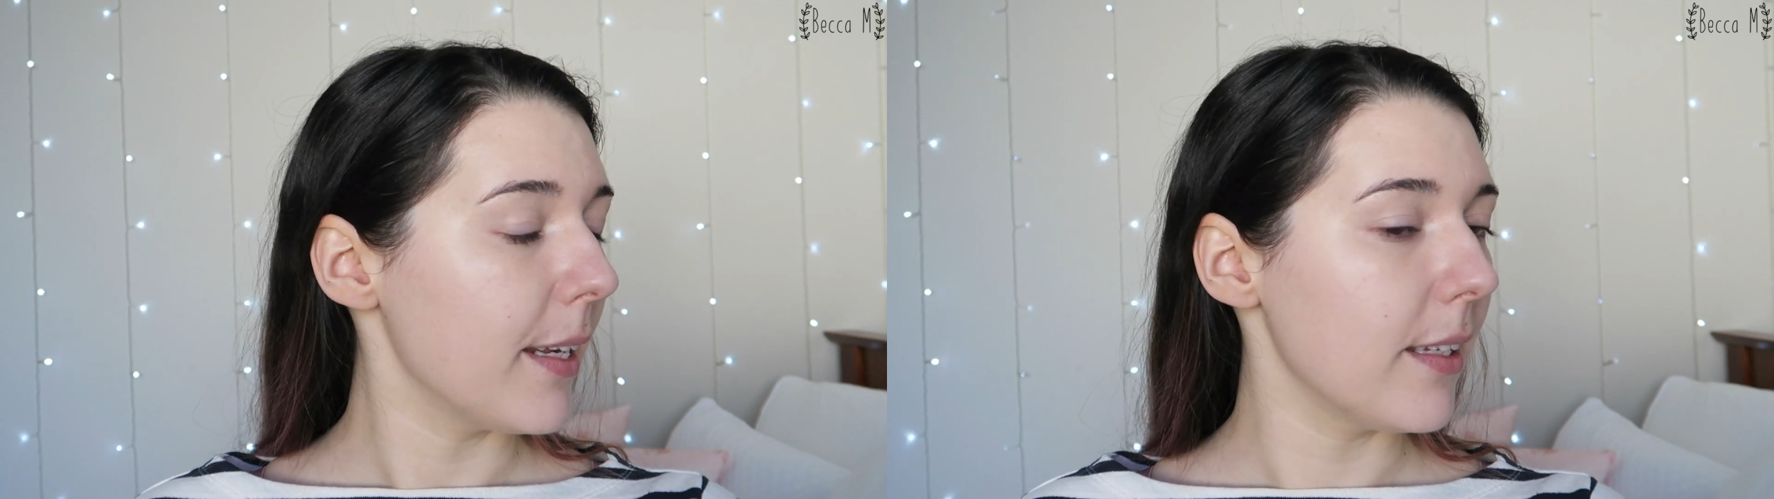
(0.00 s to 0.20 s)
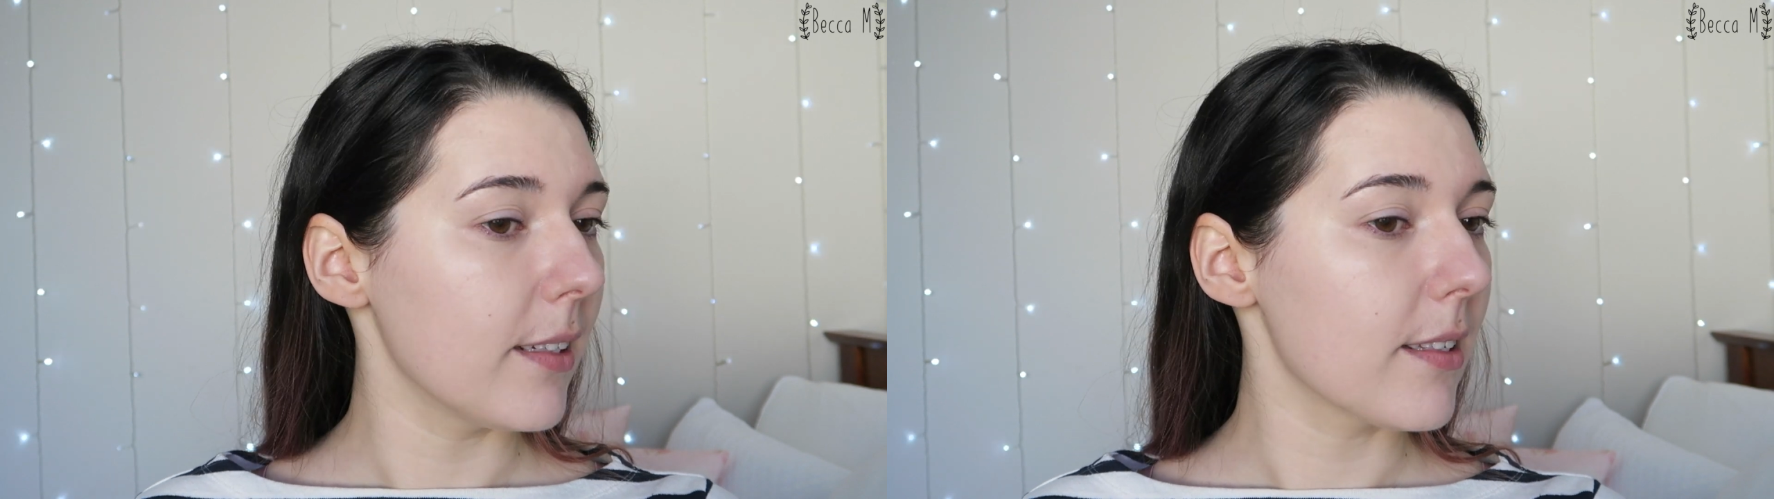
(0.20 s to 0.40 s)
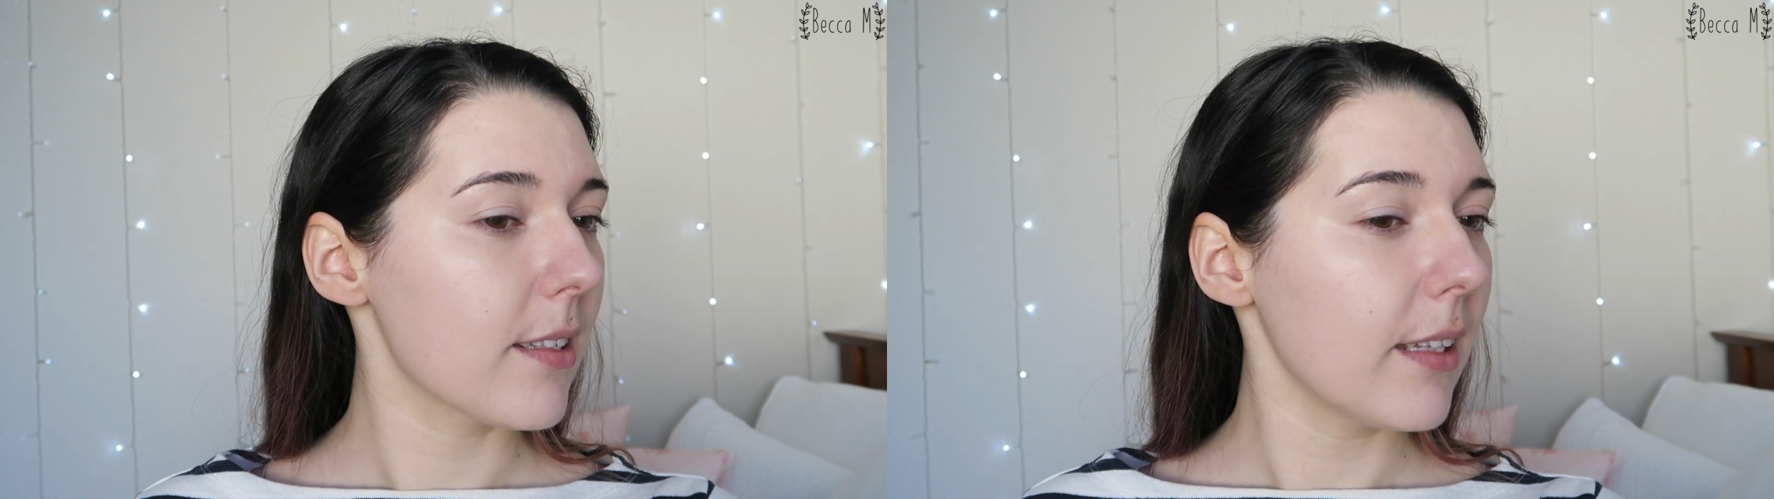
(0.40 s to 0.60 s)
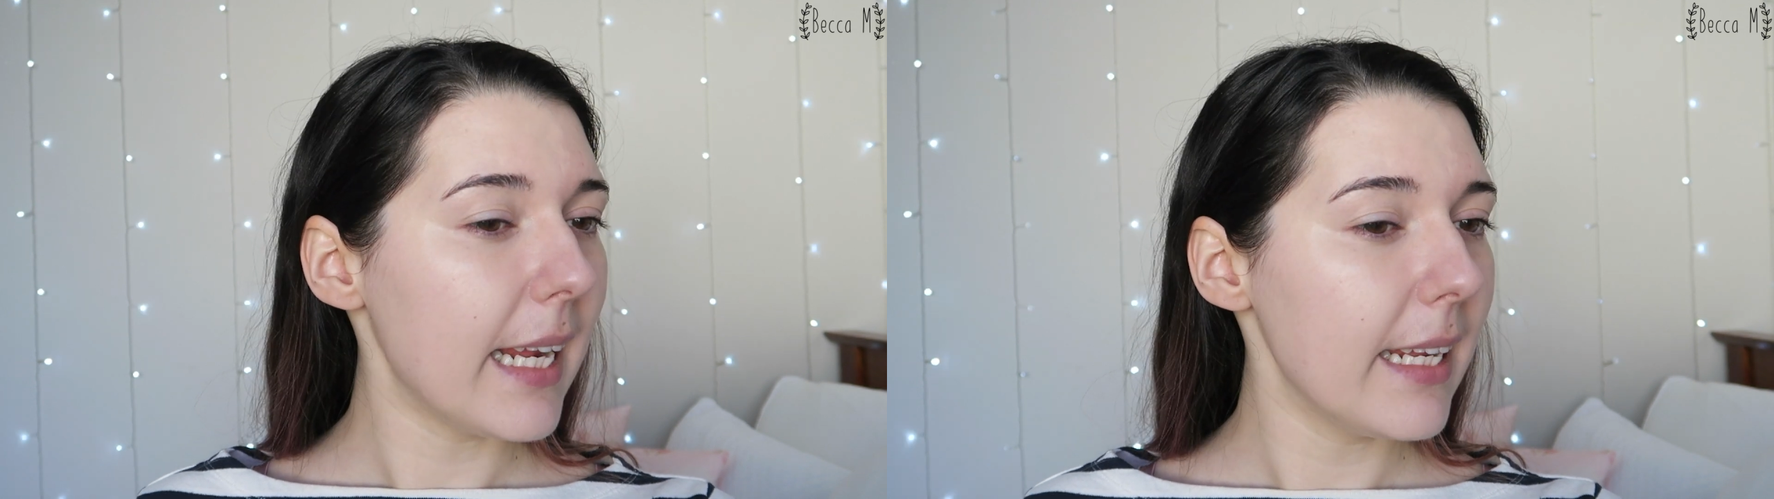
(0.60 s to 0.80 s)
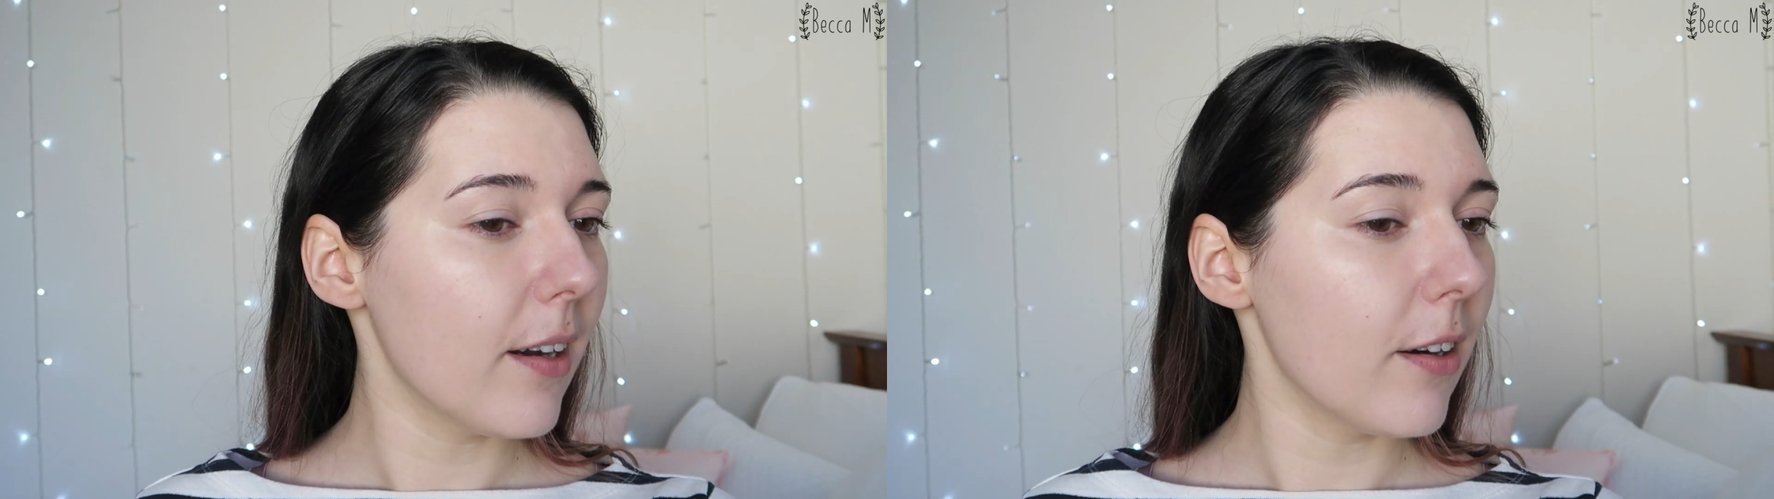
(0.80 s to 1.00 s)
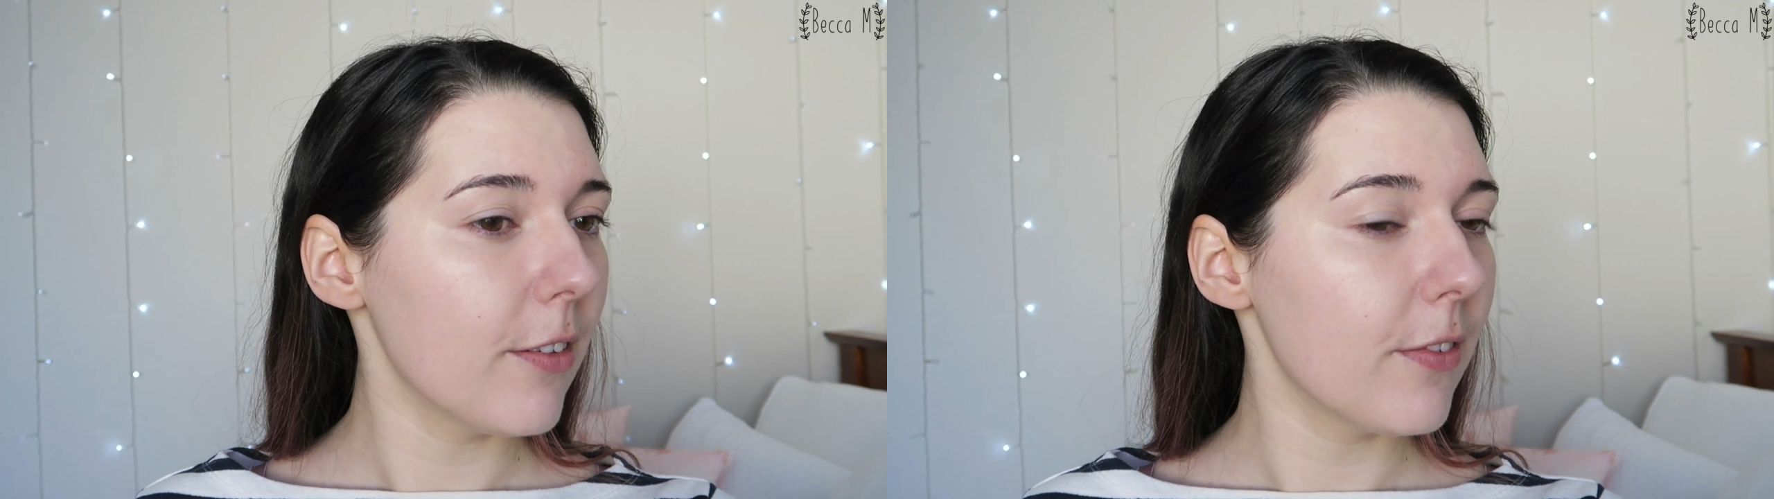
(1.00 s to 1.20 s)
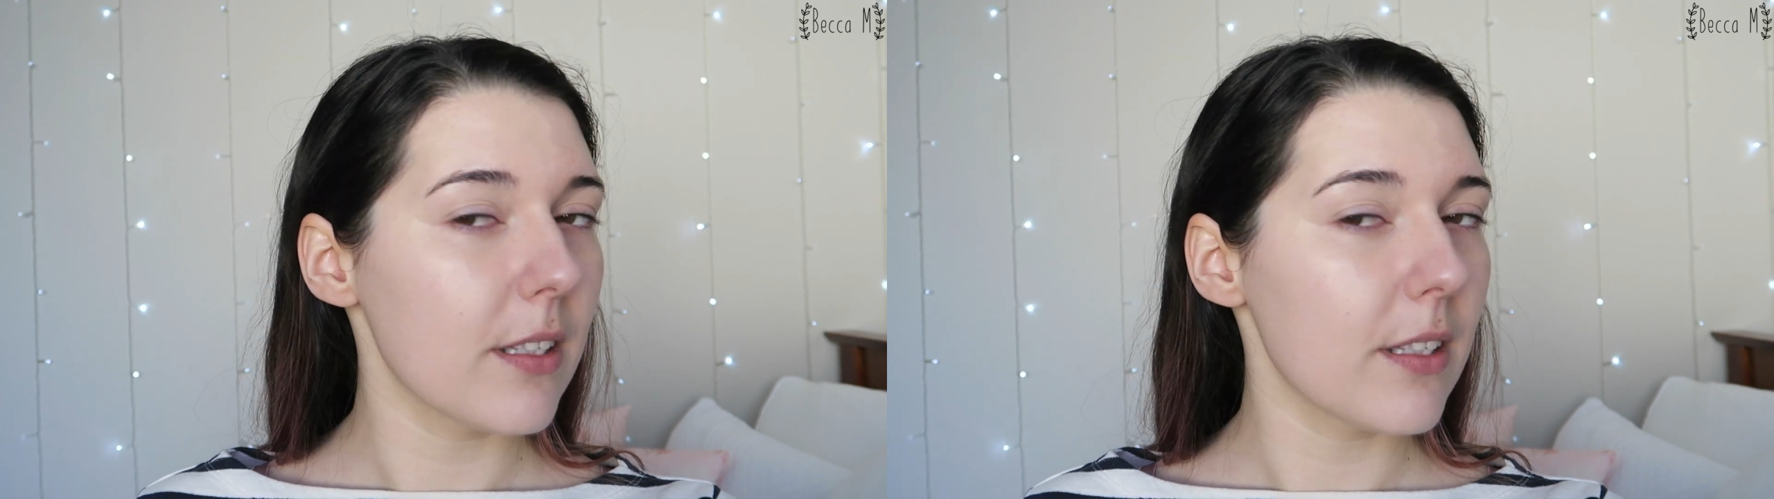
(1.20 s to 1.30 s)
It is slightly off.